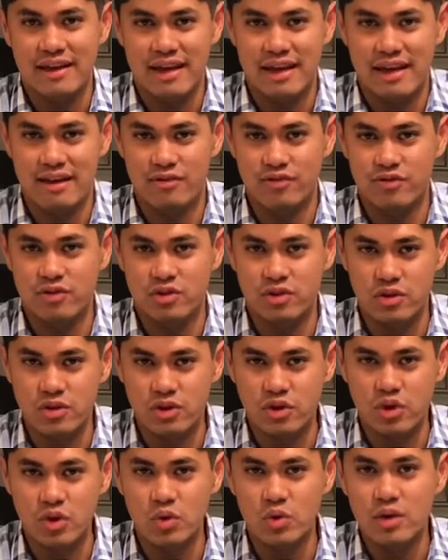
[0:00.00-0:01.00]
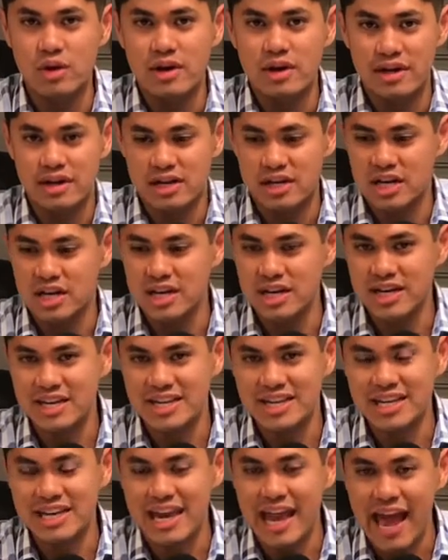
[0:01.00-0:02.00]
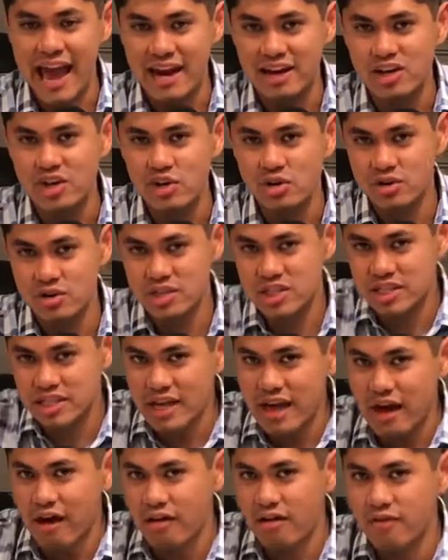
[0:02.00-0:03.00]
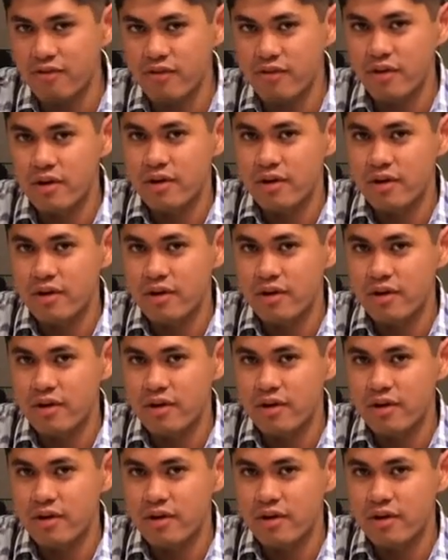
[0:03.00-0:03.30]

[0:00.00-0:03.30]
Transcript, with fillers: if you connect yourself